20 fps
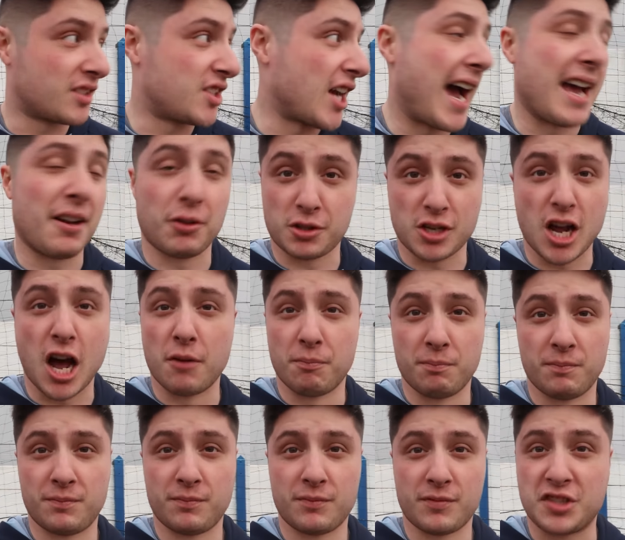title's
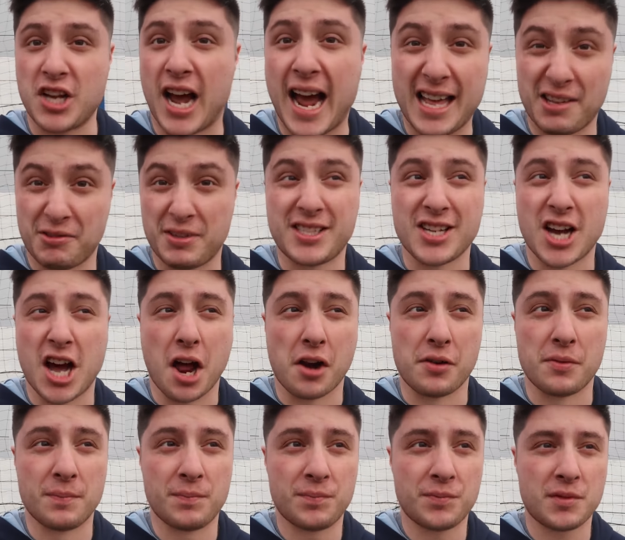on. Title is
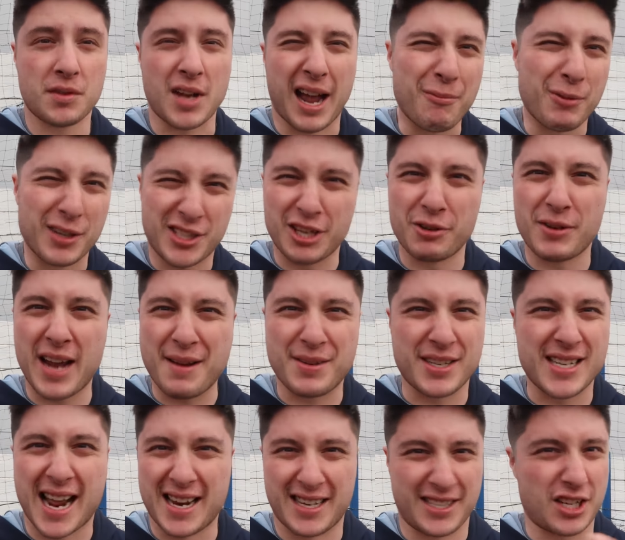on. And with 2
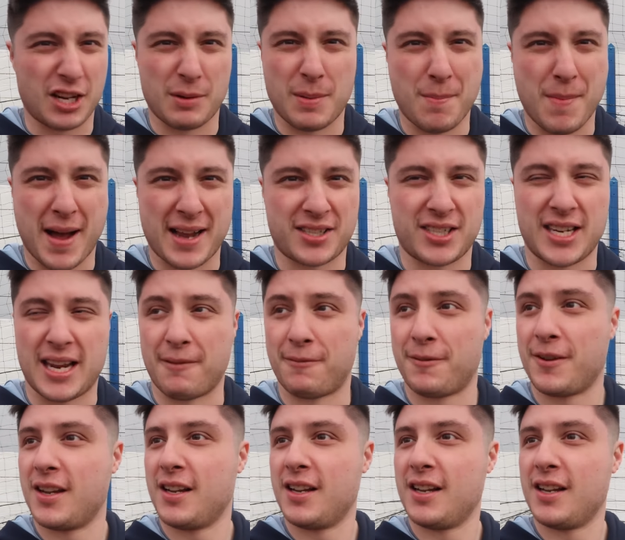games in hand, it's going to be massive.